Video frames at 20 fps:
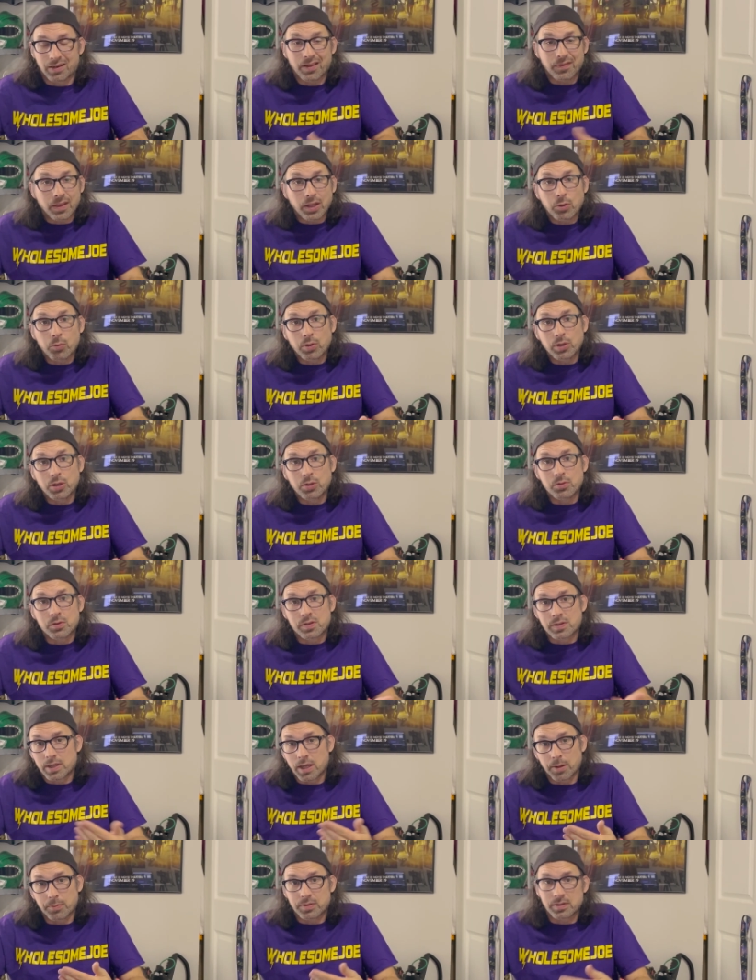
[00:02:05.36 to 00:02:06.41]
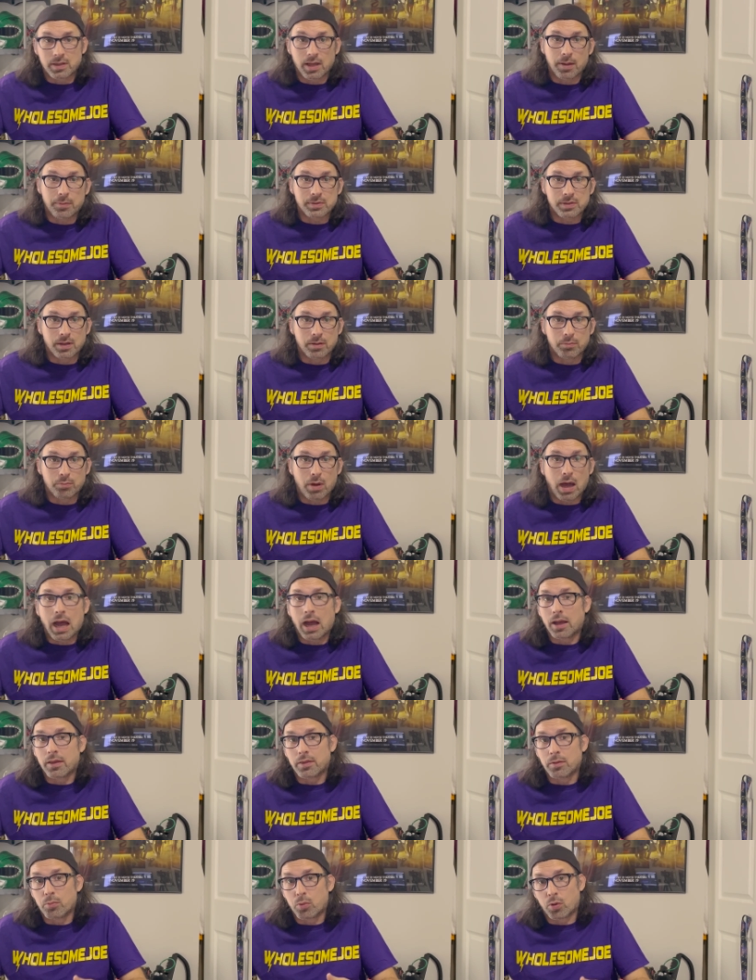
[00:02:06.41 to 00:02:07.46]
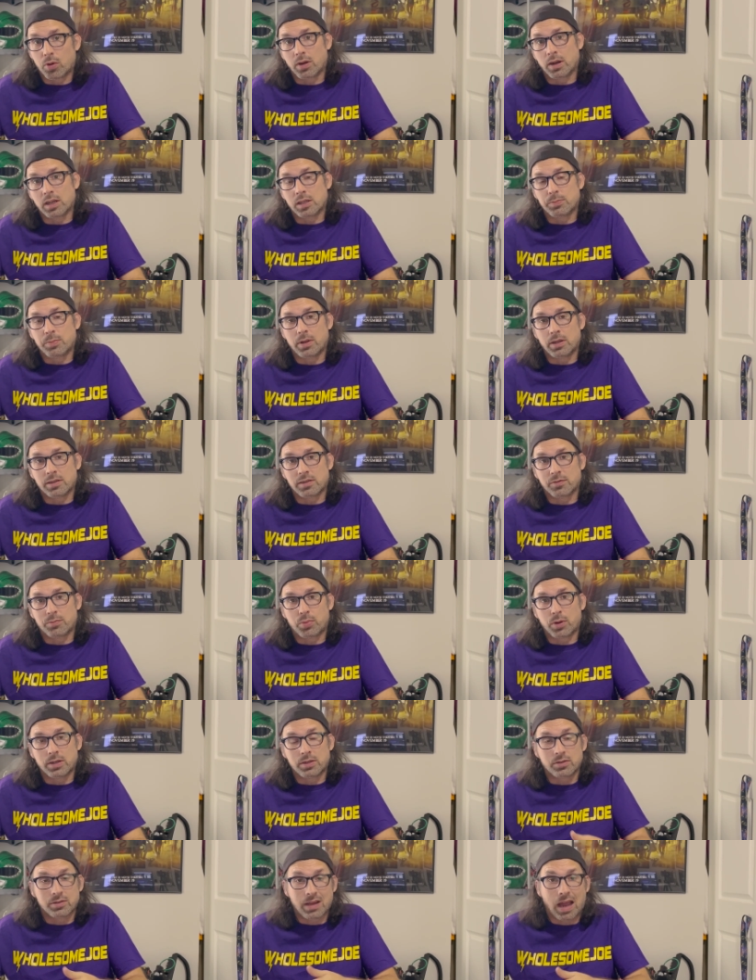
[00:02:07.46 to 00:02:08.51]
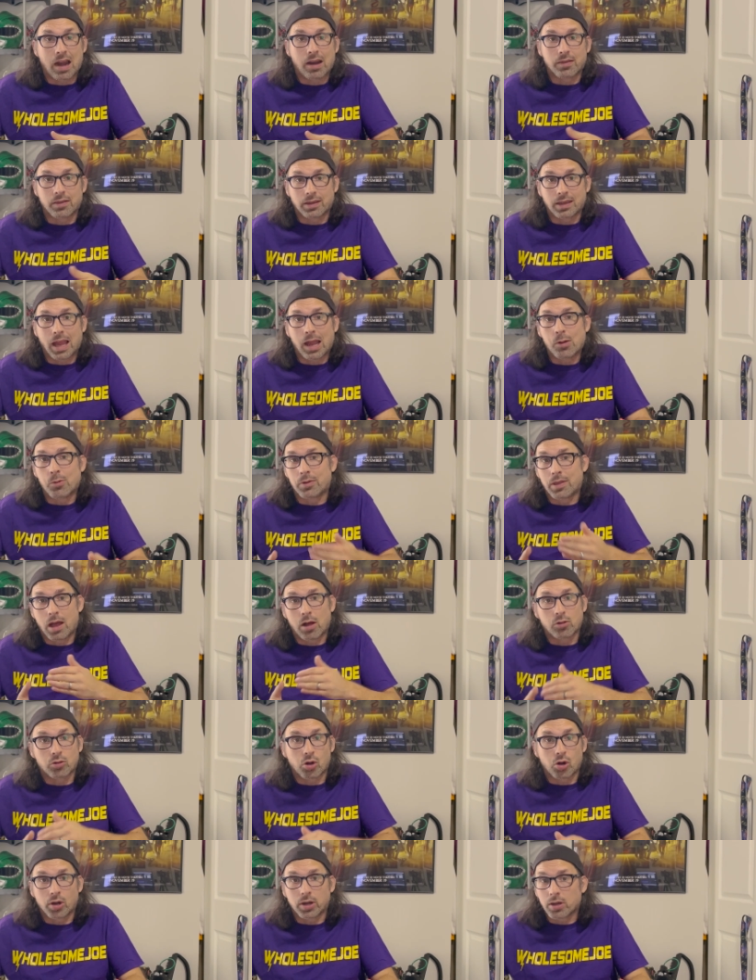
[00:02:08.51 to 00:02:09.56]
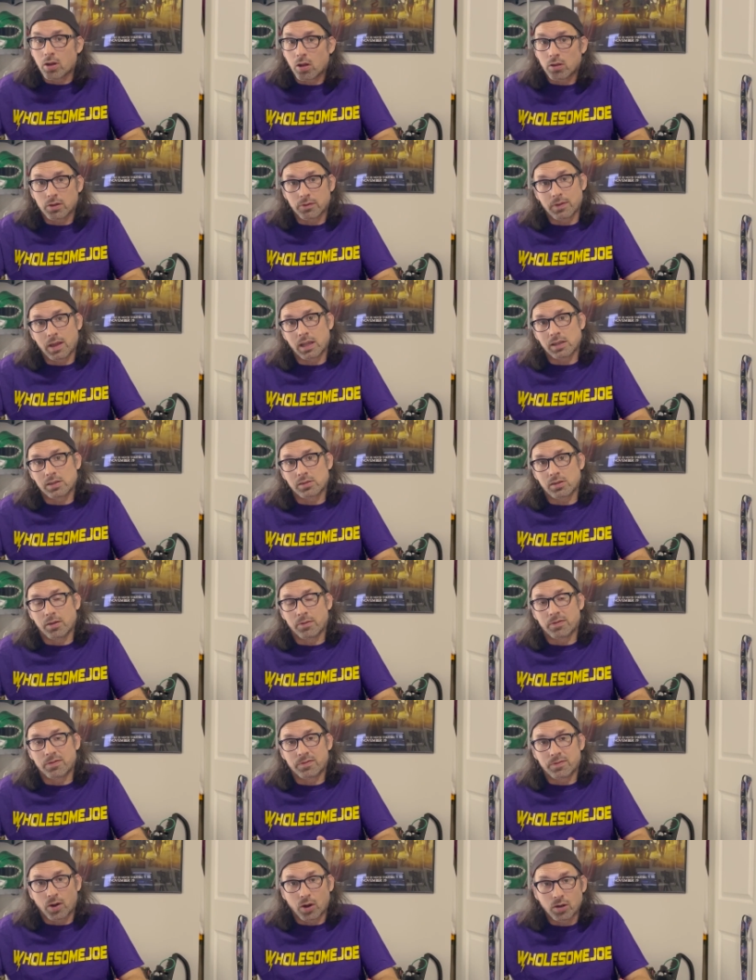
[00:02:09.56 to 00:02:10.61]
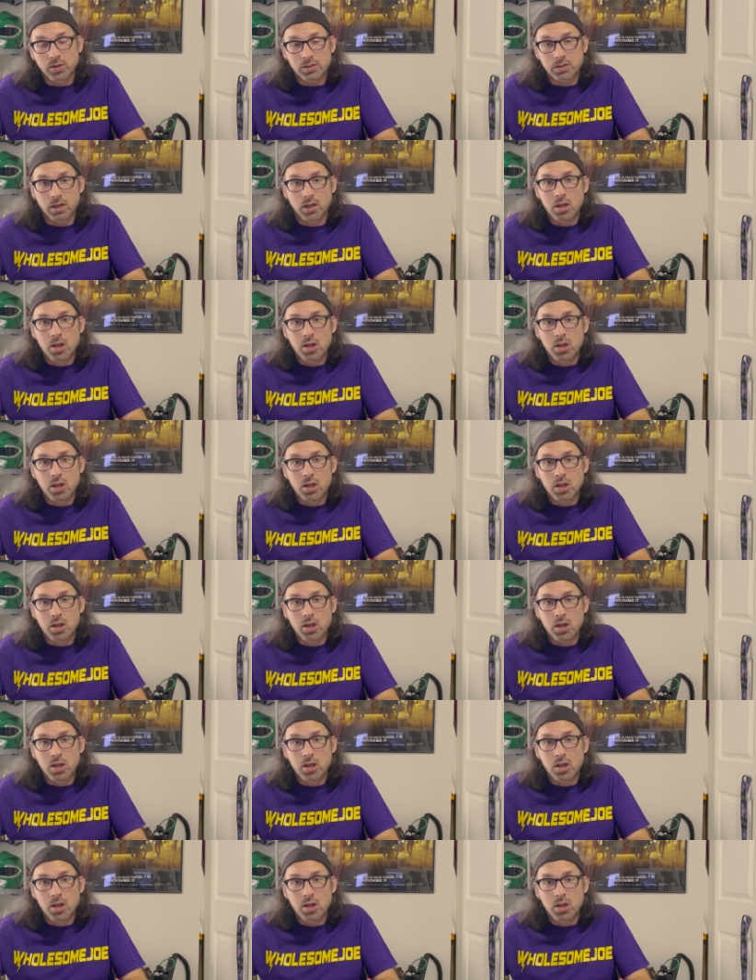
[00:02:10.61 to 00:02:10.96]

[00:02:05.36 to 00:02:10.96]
And I think when you skip steps and buy the more expensive printers out of the gate without learning all of that stuff first,